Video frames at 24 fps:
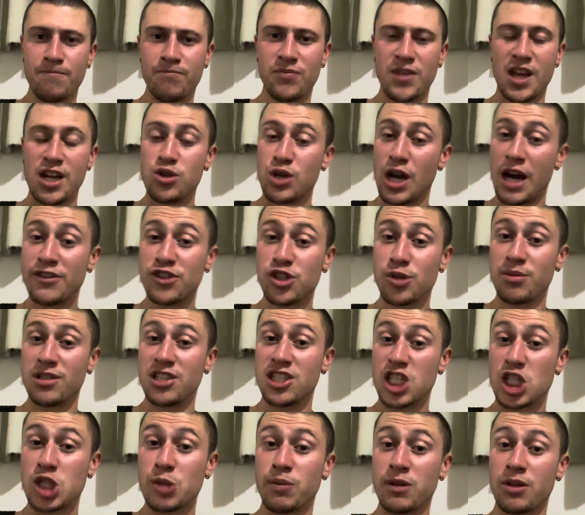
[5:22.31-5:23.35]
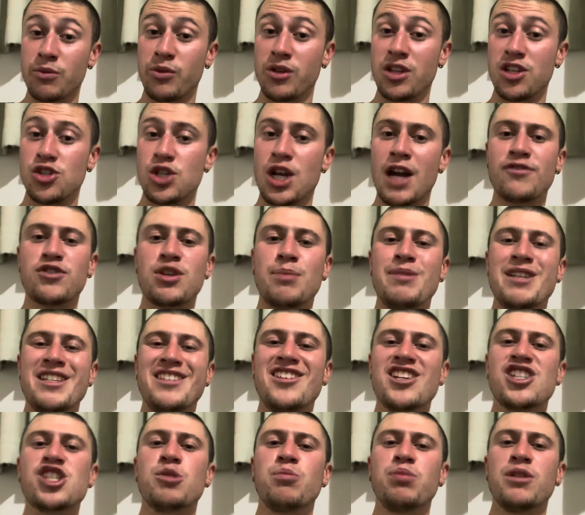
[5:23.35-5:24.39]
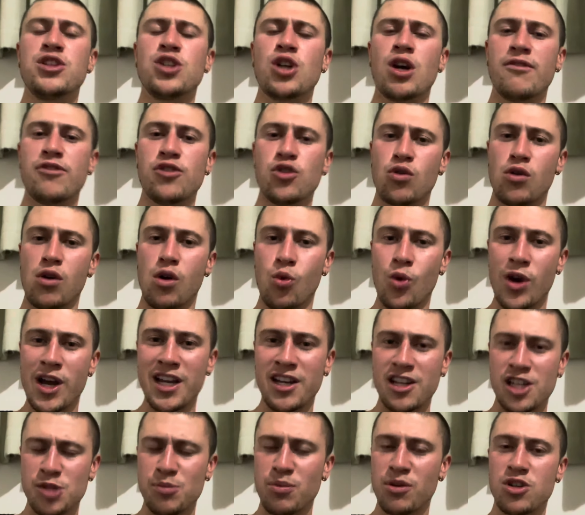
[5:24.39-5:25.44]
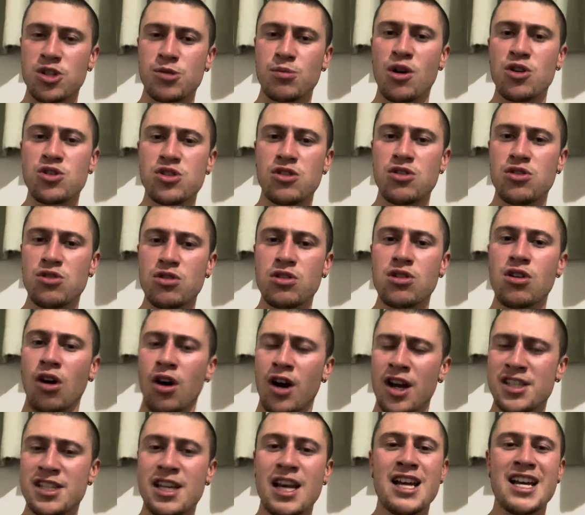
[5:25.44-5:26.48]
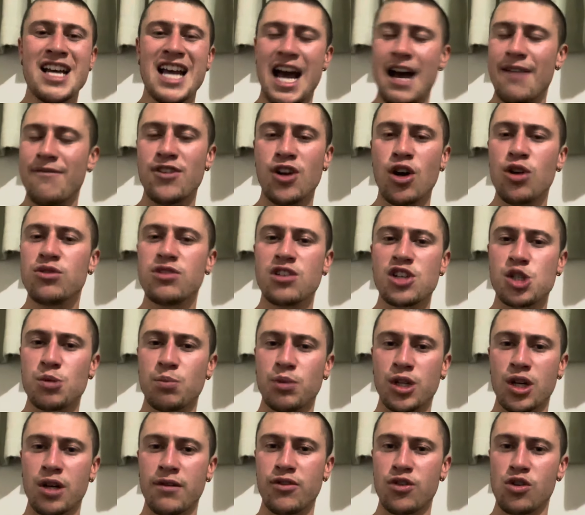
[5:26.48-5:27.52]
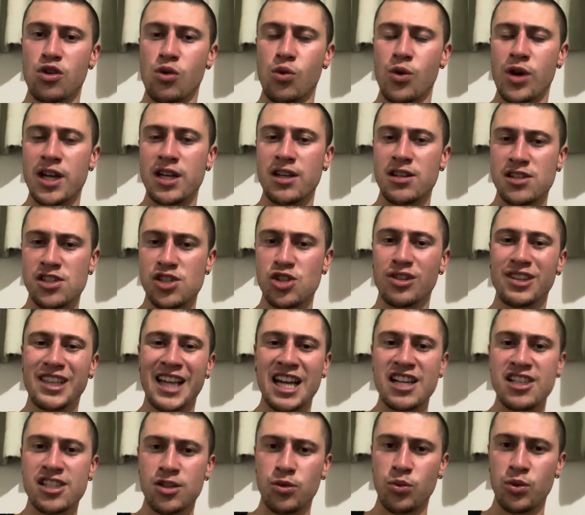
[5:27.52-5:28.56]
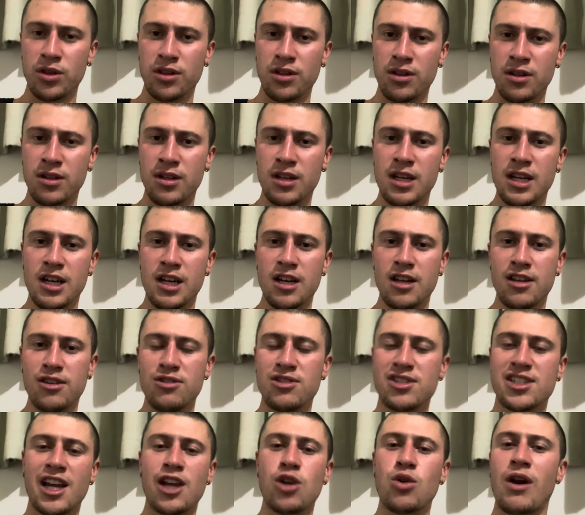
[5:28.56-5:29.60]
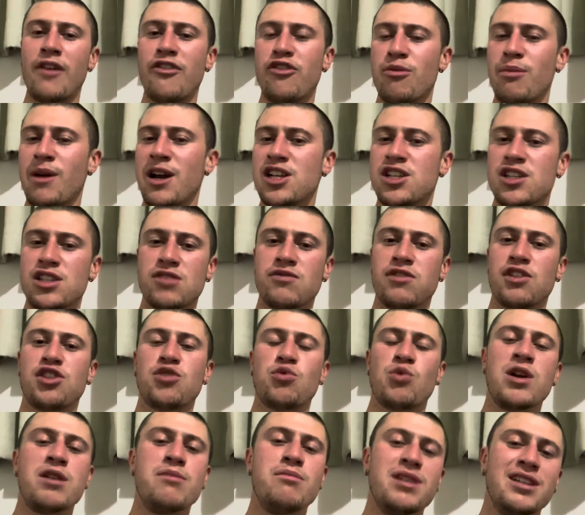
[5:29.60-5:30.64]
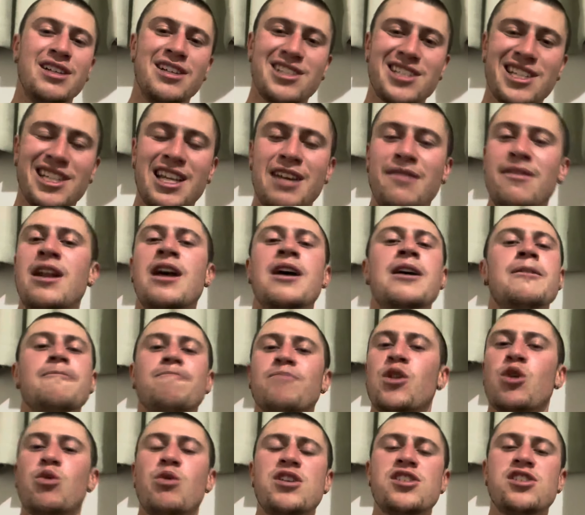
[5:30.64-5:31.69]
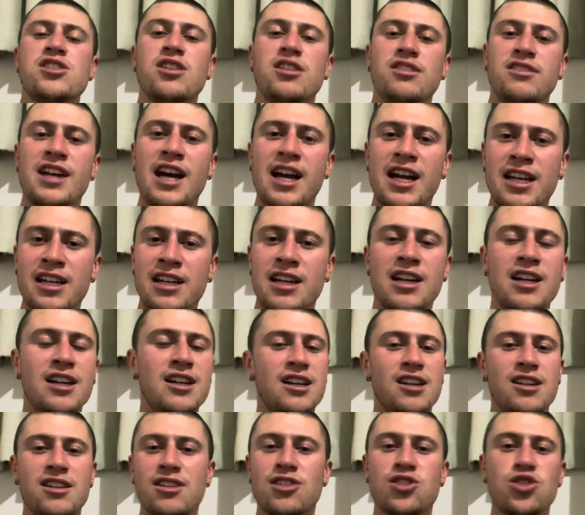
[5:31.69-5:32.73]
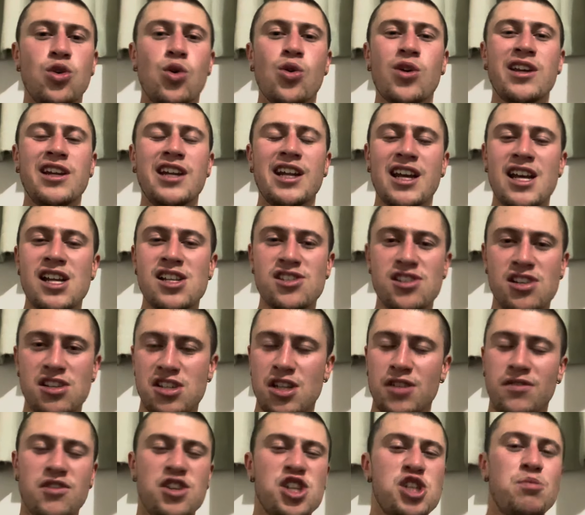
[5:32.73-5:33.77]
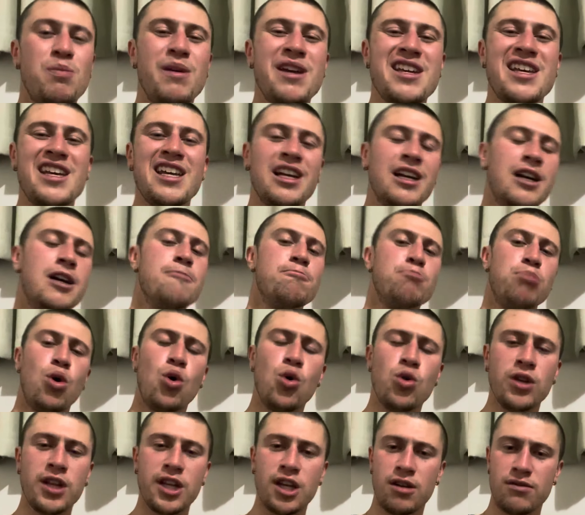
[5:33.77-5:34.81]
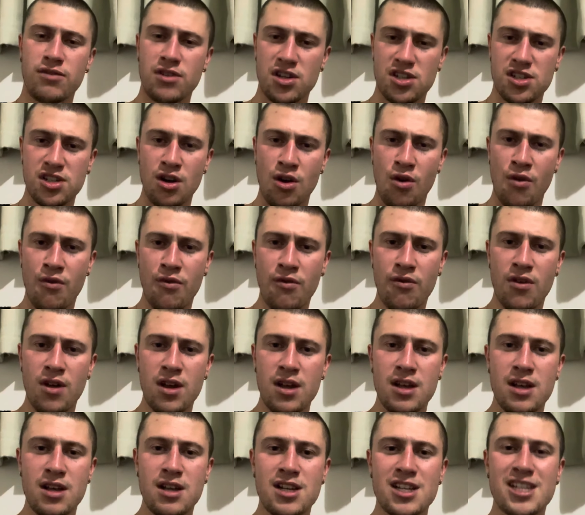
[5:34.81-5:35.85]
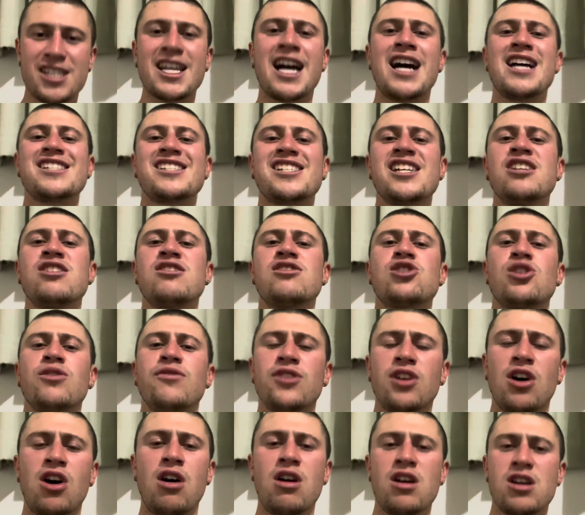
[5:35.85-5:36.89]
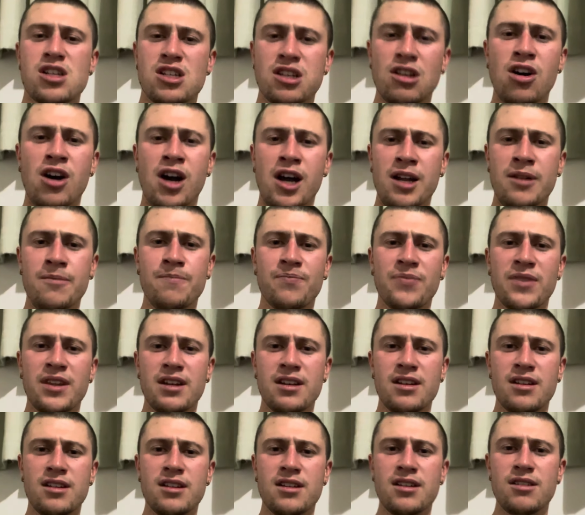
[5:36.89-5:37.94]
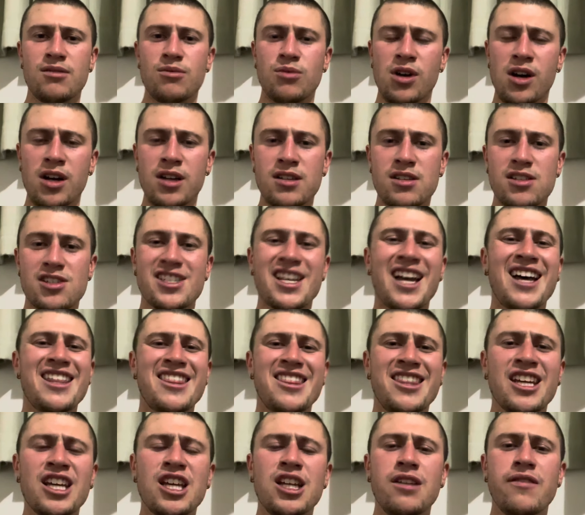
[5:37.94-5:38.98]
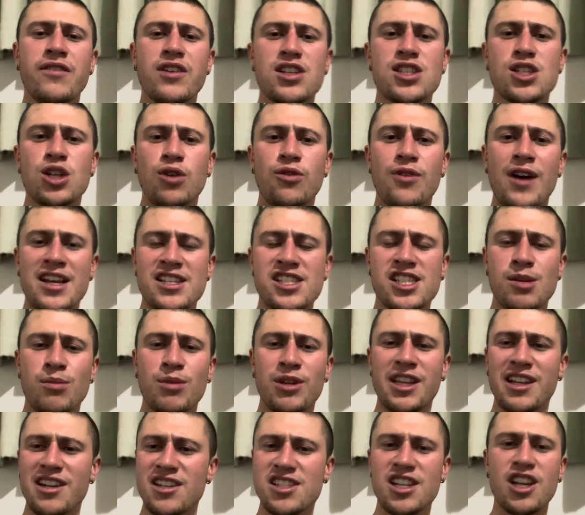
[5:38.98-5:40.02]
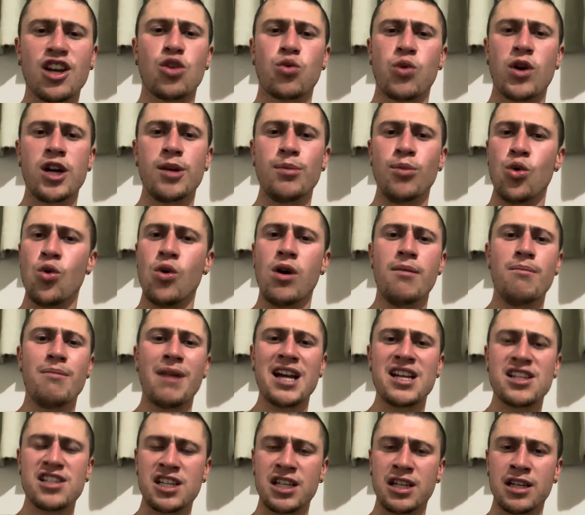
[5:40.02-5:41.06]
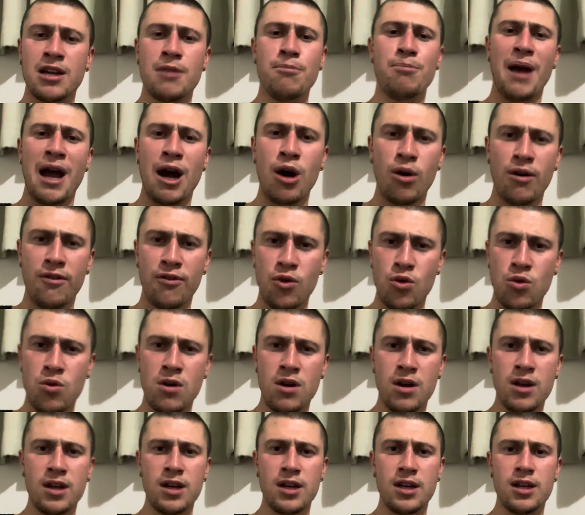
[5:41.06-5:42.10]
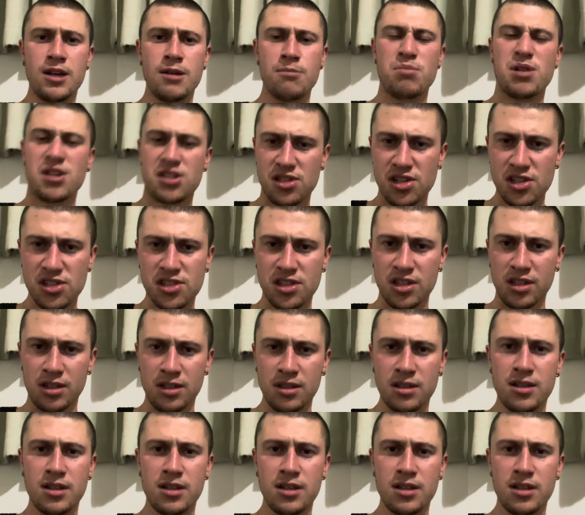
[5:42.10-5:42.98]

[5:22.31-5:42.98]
And you have to be disciplined with this. You have to be disciplined over your awareness because most of you guys have no discipline over your awareness. You're lazy with it. You say your affirmations for three minutes and then the rest of your day, you're talking against yourself. You're speaking poorly of yourself. Start seeing yourself in the highest light, right? Start thinking of yourself as someone that is incredible, amazing, powerful, persistent,